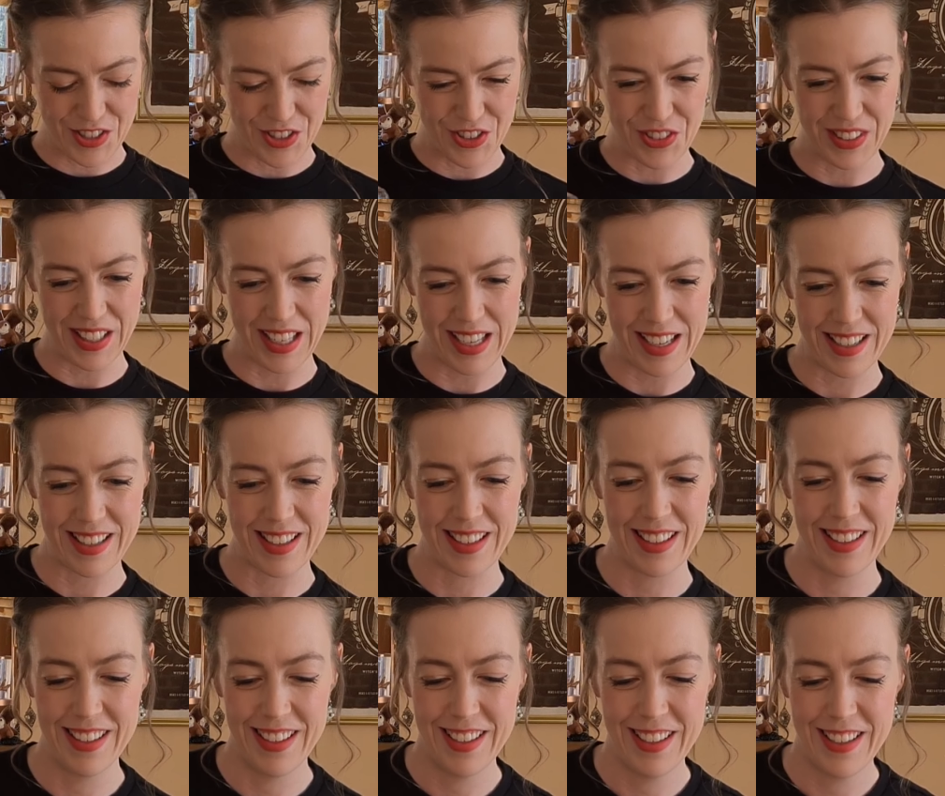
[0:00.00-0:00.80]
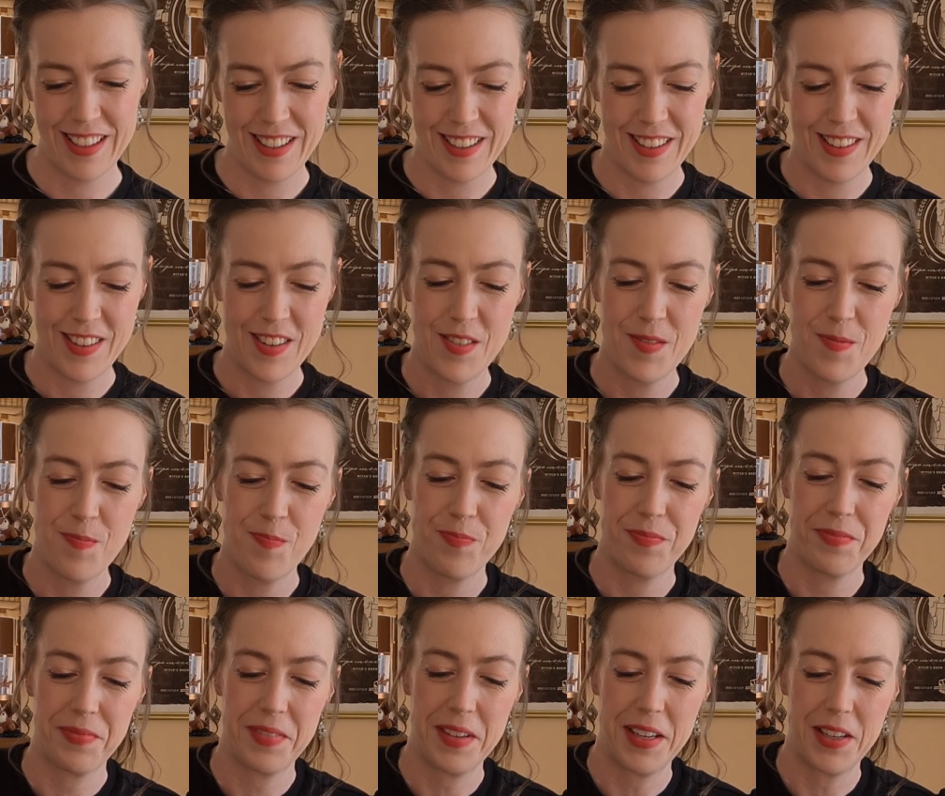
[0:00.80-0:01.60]
do like
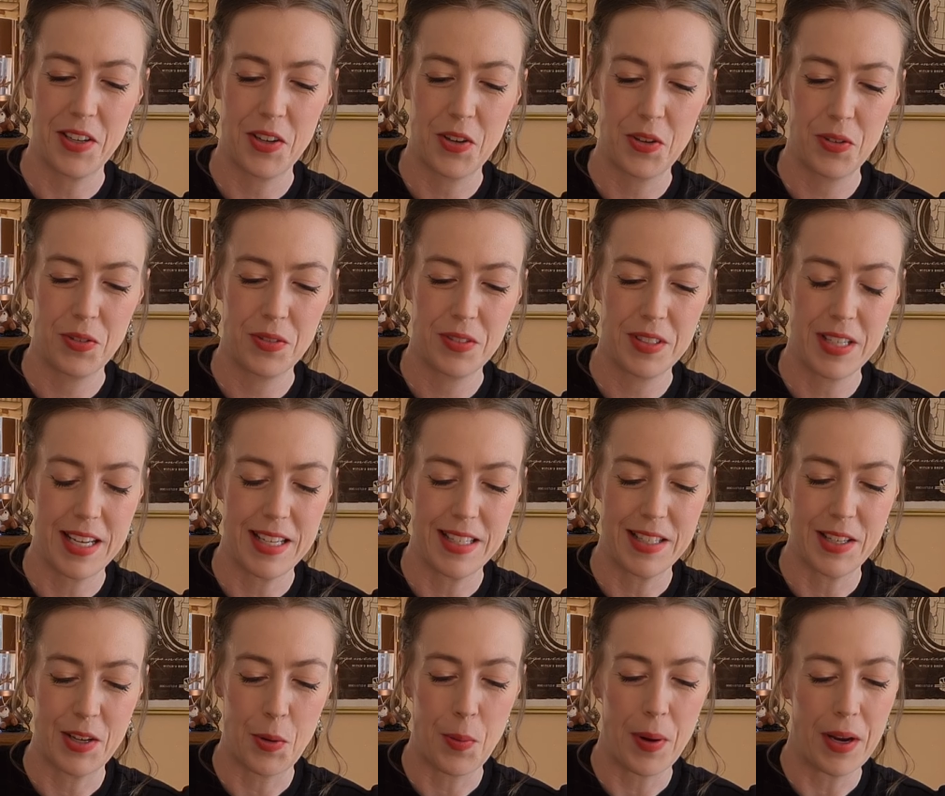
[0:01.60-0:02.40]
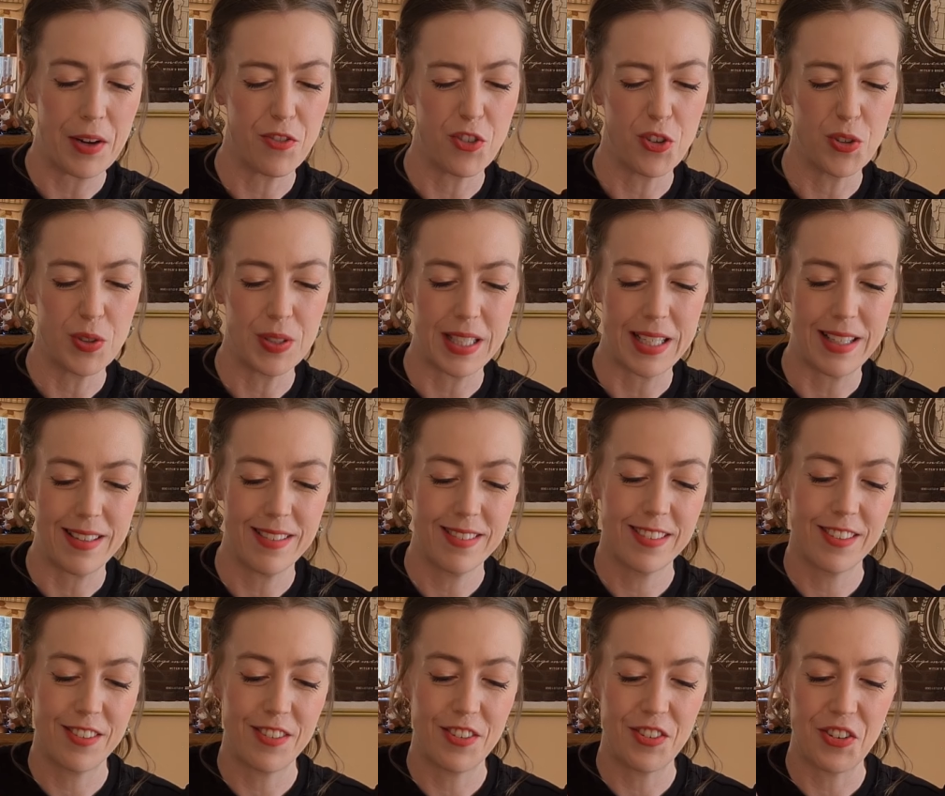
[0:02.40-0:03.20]
tasting quite rosy,
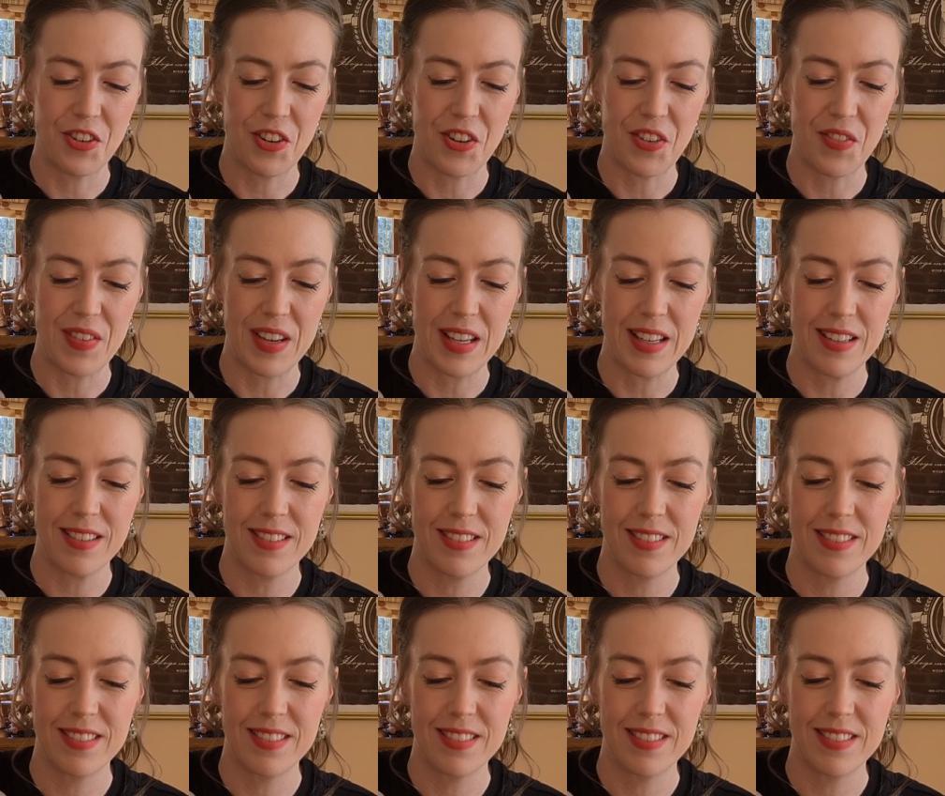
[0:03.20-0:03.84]
if you know what I mean.